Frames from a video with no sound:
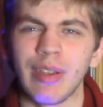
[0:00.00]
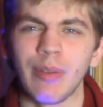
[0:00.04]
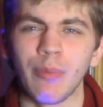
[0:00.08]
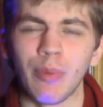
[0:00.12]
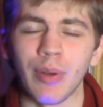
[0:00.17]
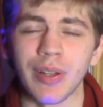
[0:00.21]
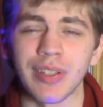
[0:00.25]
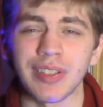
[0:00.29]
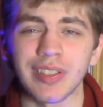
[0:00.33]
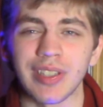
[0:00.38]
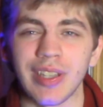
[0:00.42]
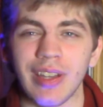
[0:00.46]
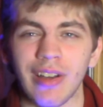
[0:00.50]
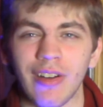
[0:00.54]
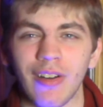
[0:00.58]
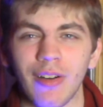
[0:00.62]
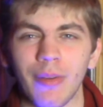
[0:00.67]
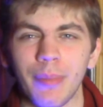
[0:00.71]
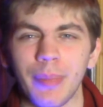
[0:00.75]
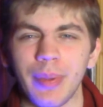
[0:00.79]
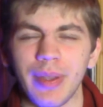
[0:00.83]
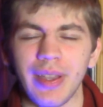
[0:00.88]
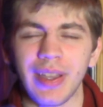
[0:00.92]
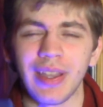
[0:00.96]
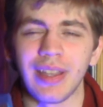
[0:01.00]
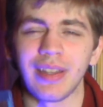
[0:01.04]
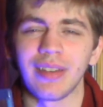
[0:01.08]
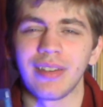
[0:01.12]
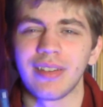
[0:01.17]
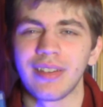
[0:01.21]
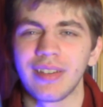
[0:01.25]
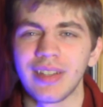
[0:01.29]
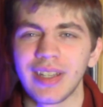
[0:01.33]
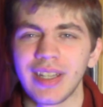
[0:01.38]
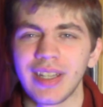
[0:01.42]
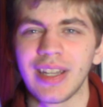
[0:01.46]
He wants to help,
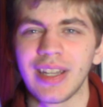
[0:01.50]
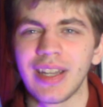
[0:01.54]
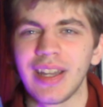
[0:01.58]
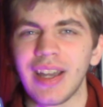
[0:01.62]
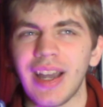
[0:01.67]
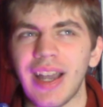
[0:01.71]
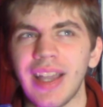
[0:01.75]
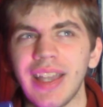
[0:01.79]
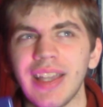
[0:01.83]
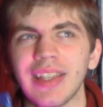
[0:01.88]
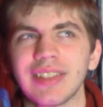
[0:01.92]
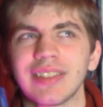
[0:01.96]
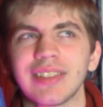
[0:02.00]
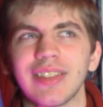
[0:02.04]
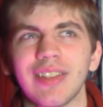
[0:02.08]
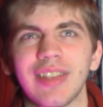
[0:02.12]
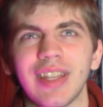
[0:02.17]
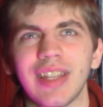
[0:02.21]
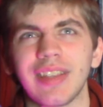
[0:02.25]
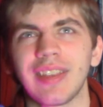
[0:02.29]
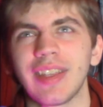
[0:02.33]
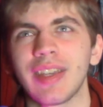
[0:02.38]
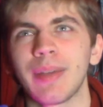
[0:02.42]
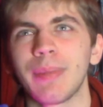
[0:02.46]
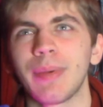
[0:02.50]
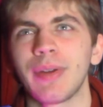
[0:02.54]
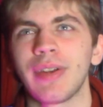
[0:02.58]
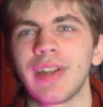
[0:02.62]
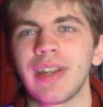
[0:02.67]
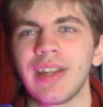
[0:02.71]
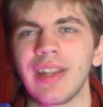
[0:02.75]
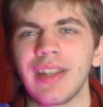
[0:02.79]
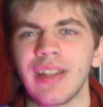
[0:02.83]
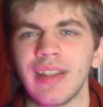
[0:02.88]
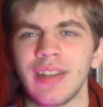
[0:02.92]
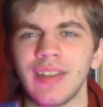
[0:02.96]
and I guess now that I think about
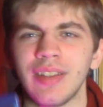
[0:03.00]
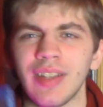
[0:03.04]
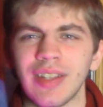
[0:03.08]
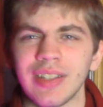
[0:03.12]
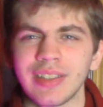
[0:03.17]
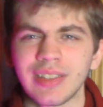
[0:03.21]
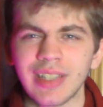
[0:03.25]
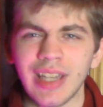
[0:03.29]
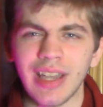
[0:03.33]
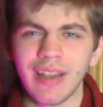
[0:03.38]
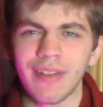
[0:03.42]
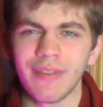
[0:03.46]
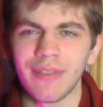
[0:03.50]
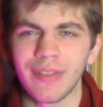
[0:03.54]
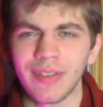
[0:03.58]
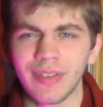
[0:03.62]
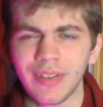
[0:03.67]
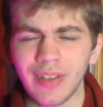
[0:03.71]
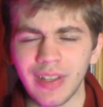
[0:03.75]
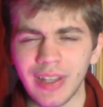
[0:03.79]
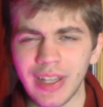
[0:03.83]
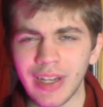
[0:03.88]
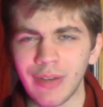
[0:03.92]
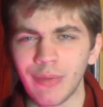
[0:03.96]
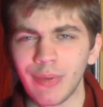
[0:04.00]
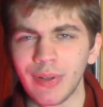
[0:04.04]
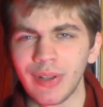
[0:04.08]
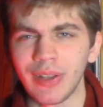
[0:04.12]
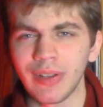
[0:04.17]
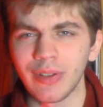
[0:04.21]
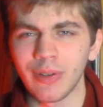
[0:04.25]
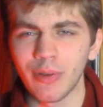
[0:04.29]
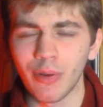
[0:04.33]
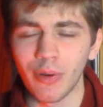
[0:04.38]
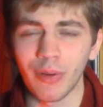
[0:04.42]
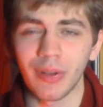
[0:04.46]
it, it does have a lot
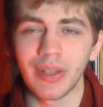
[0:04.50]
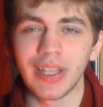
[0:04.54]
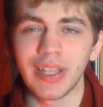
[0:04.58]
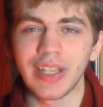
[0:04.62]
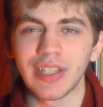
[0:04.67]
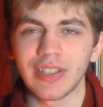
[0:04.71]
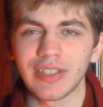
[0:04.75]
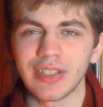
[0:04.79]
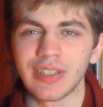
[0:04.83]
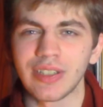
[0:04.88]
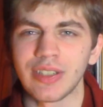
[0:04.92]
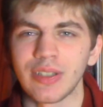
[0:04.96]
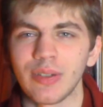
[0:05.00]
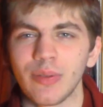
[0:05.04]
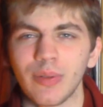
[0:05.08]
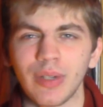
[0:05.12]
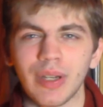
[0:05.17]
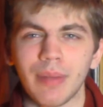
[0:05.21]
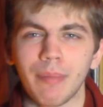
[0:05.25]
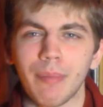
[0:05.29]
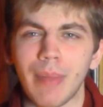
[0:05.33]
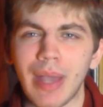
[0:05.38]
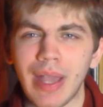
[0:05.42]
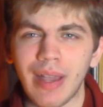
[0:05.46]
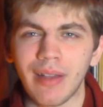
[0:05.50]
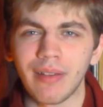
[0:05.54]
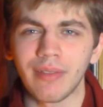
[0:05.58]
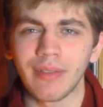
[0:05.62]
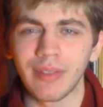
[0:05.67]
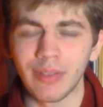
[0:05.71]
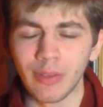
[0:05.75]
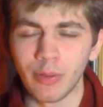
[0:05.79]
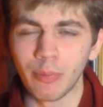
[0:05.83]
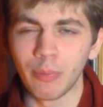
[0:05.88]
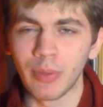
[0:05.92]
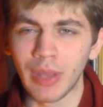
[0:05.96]
of correlation to it,
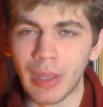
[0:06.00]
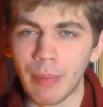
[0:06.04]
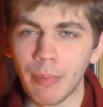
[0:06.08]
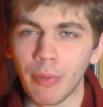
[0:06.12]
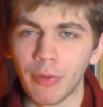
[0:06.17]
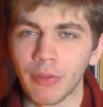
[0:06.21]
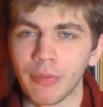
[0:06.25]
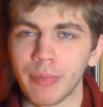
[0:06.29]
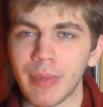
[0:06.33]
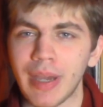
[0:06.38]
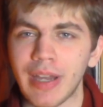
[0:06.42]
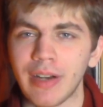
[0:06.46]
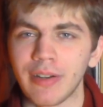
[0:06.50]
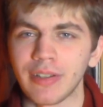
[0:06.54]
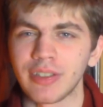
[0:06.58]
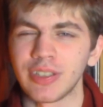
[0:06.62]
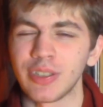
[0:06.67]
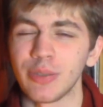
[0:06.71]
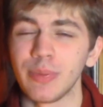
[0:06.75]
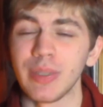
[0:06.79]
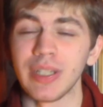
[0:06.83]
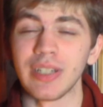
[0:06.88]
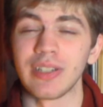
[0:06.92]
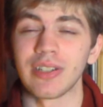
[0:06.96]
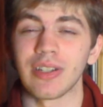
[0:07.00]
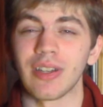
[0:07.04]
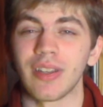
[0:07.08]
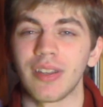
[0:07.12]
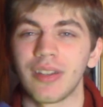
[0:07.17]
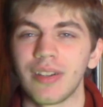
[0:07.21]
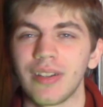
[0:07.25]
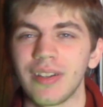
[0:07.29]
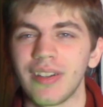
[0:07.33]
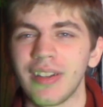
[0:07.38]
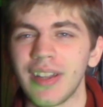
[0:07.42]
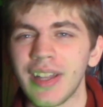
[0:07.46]
and they both matter to each
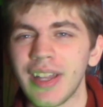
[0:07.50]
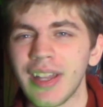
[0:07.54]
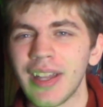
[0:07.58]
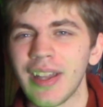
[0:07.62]
other.